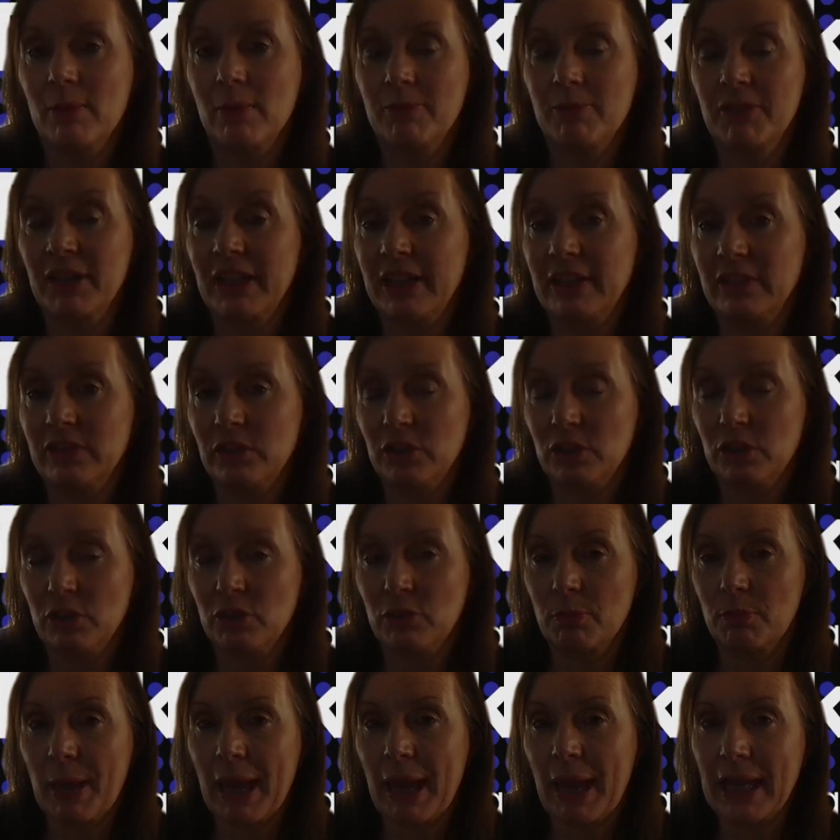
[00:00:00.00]
fees that
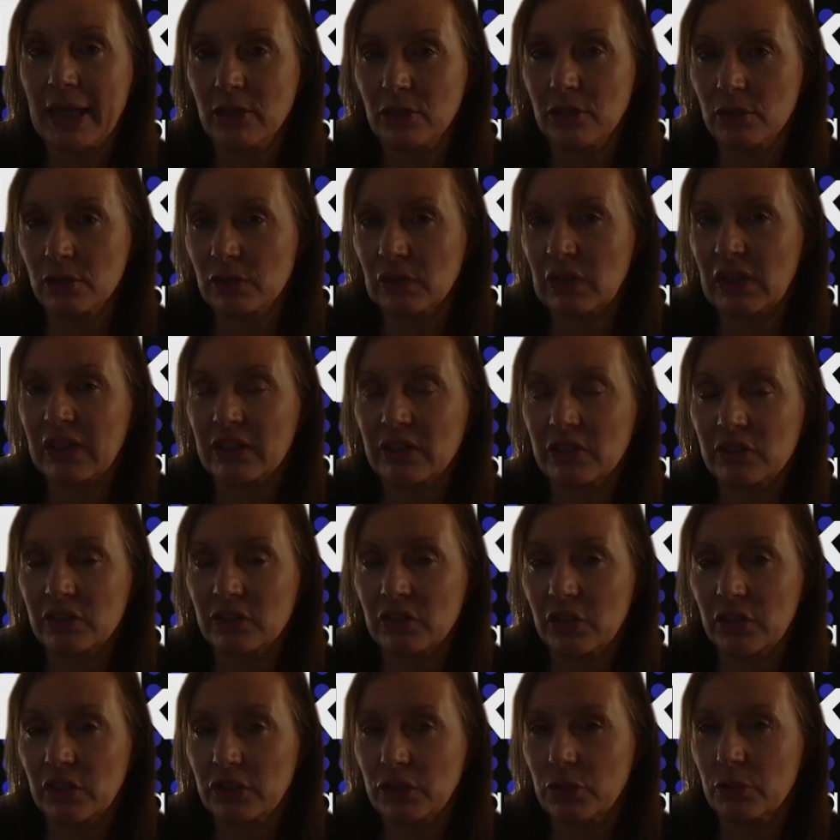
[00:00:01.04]
you've paid your
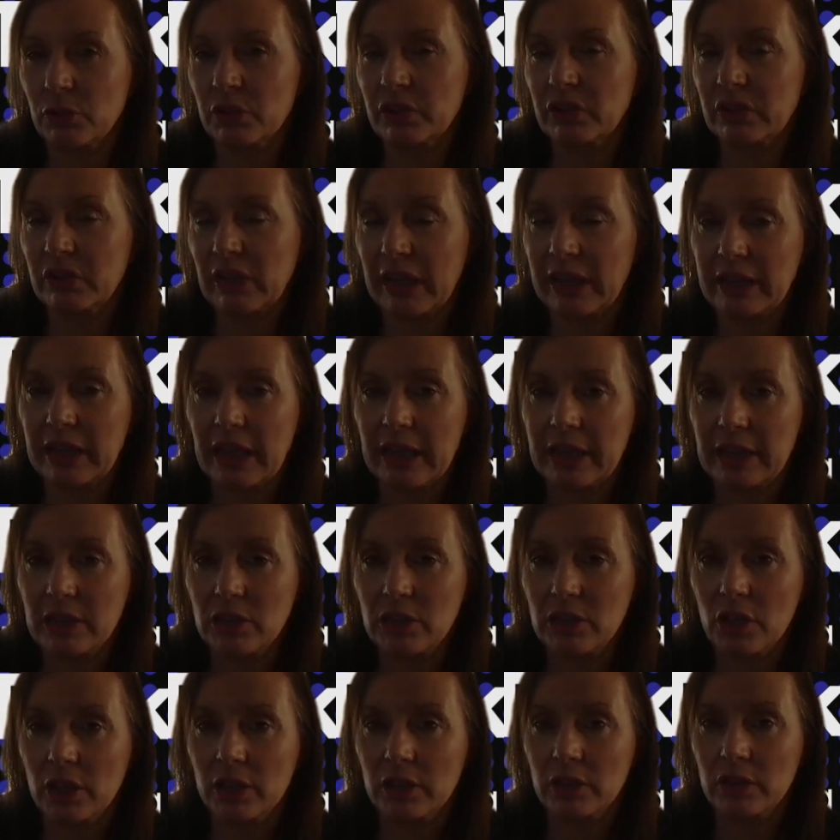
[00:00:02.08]
solicitors, your estate
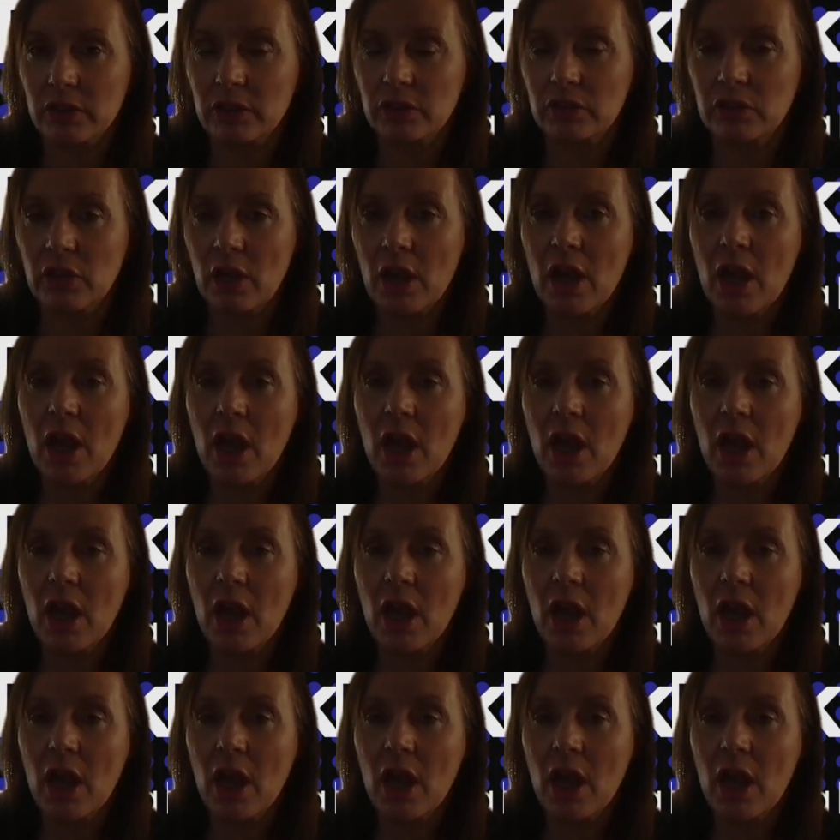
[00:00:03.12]
agents.